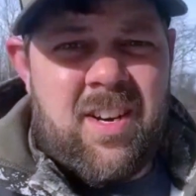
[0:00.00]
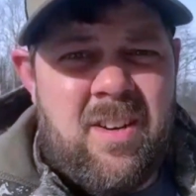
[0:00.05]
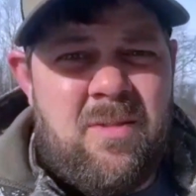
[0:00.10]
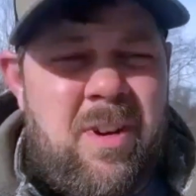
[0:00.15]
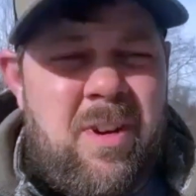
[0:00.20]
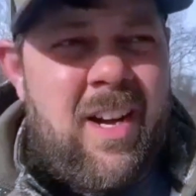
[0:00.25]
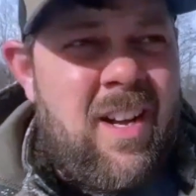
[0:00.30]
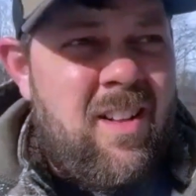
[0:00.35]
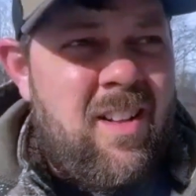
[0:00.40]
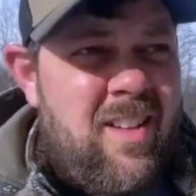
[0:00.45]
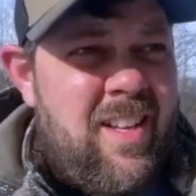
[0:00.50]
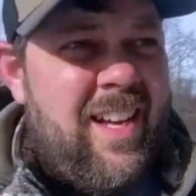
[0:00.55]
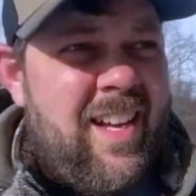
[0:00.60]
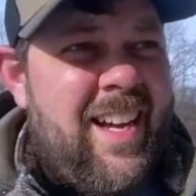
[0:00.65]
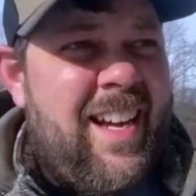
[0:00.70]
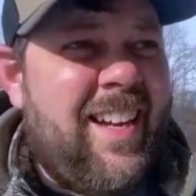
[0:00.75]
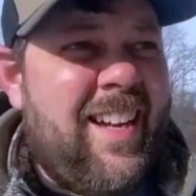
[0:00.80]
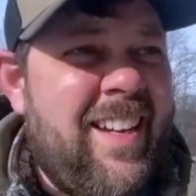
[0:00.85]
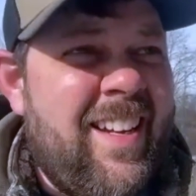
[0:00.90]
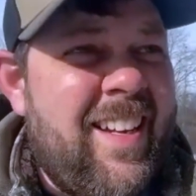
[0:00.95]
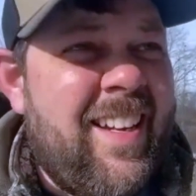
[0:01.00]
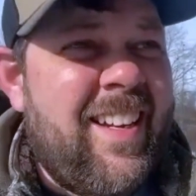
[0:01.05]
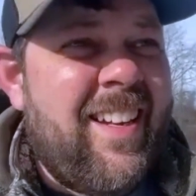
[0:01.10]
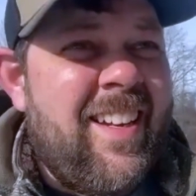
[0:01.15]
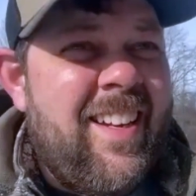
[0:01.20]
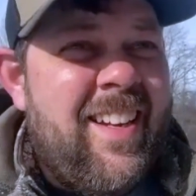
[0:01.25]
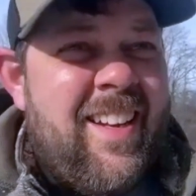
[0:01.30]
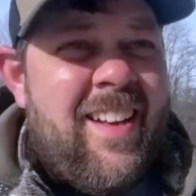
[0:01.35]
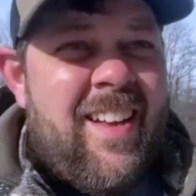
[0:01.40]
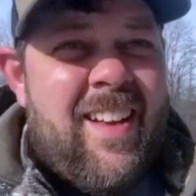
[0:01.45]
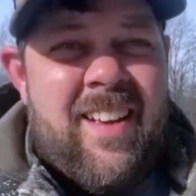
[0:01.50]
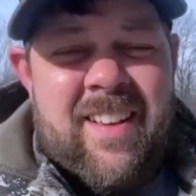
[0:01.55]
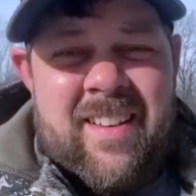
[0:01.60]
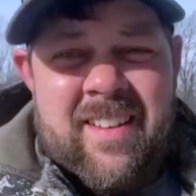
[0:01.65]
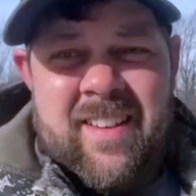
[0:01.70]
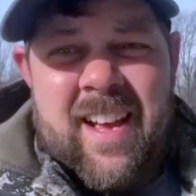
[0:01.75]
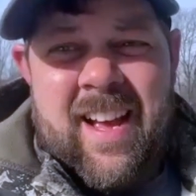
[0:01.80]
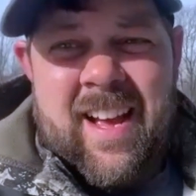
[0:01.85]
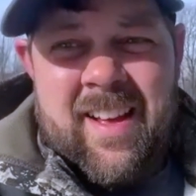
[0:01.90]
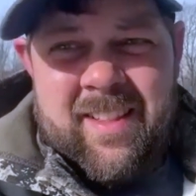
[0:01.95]
Well,
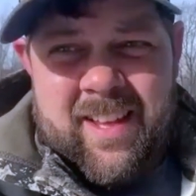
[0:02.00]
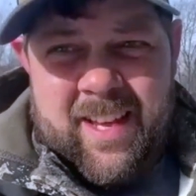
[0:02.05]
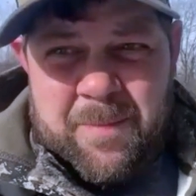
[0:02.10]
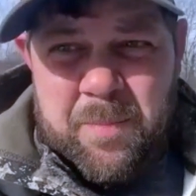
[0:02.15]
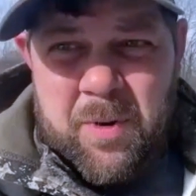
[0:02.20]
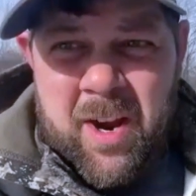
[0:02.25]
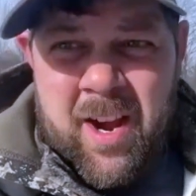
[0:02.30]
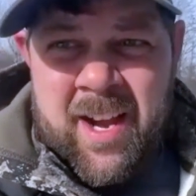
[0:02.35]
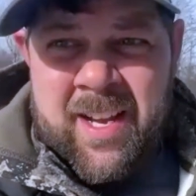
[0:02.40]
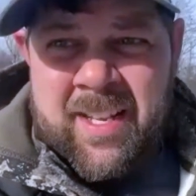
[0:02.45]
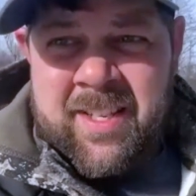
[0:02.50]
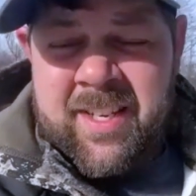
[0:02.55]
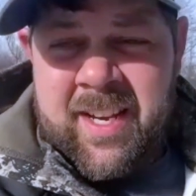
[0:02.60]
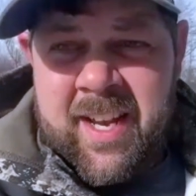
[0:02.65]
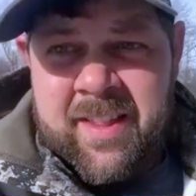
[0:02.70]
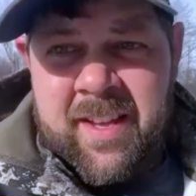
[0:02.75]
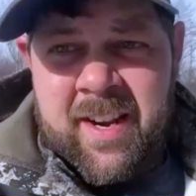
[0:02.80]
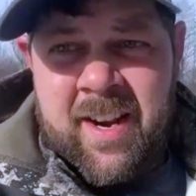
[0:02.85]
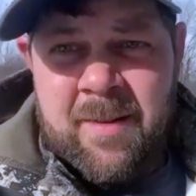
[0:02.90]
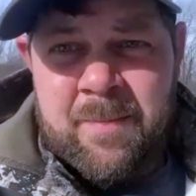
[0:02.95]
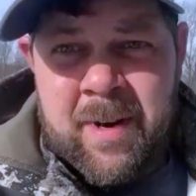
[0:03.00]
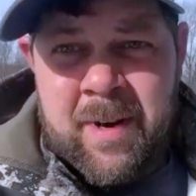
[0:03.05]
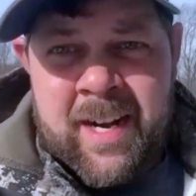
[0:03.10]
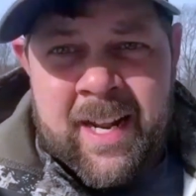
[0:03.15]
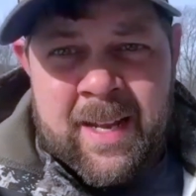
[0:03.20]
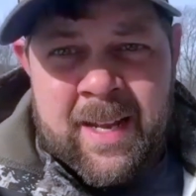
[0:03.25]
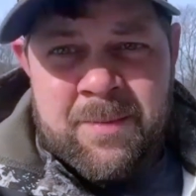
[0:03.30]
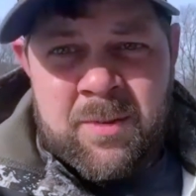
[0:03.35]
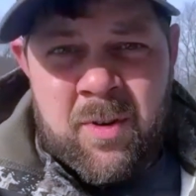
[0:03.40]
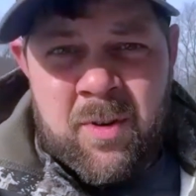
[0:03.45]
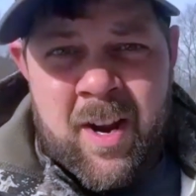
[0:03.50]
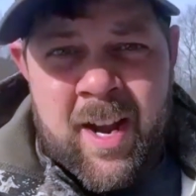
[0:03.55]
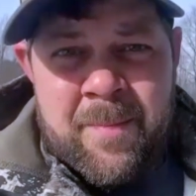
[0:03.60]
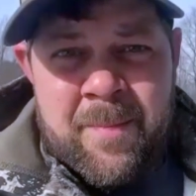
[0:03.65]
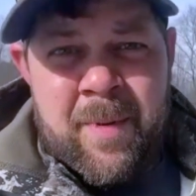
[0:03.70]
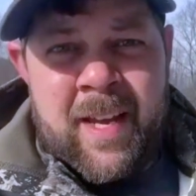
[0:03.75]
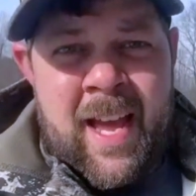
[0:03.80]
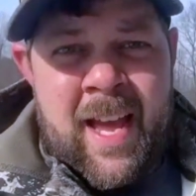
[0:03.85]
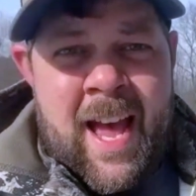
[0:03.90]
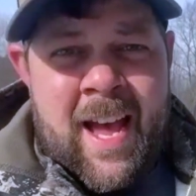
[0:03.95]
like Brian said there, my name's Ryan
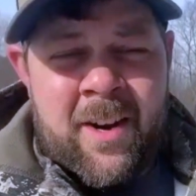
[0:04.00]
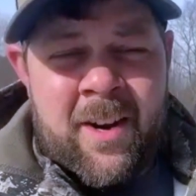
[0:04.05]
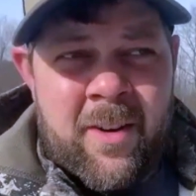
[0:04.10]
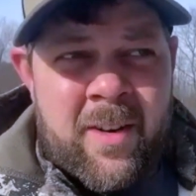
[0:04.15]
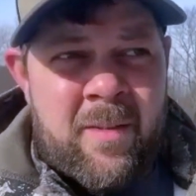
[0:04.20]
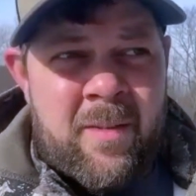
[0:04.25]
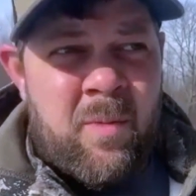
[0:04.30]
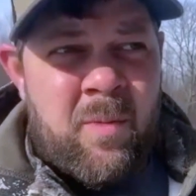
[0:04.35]
McCachran.